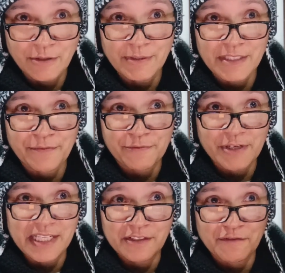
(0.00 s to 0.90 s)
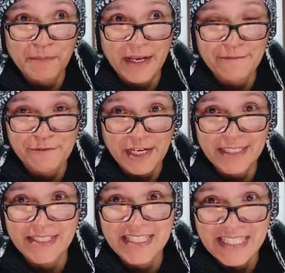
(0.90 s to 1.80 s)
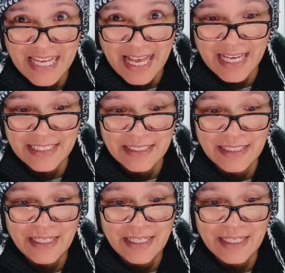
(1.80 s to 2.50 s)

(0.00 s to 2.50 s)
who was a friend of my friend's dad.